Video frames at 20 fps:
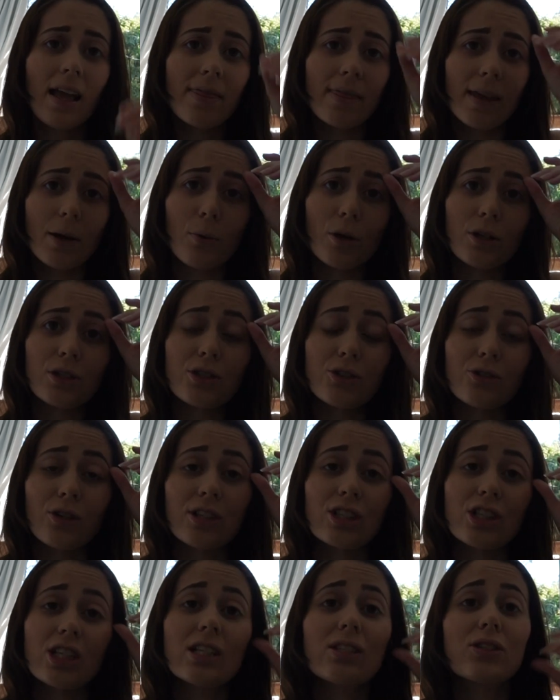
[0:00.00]
they weren't
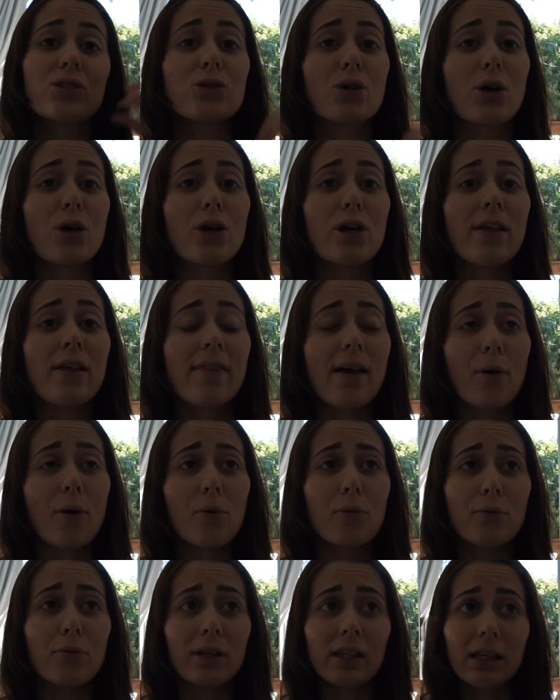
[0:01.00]
stretchy, so they
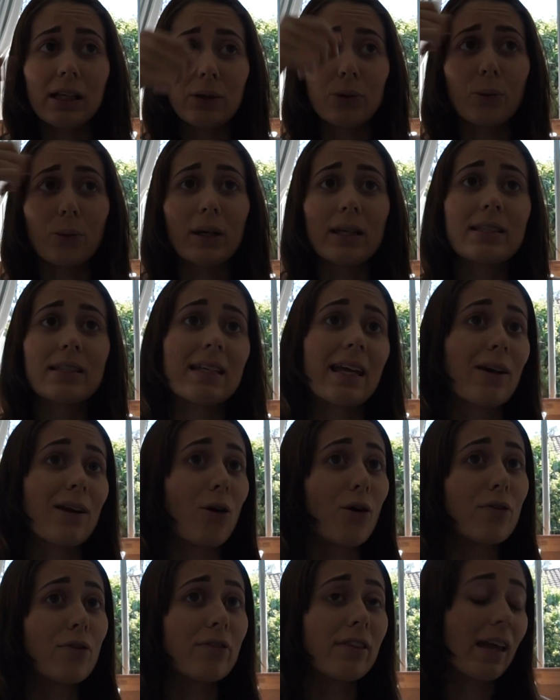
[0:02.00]
were really annoying to get
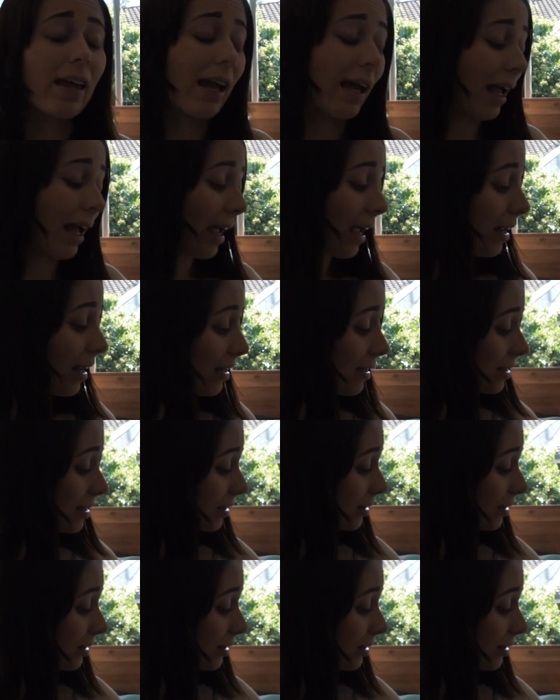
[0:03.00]
over their head.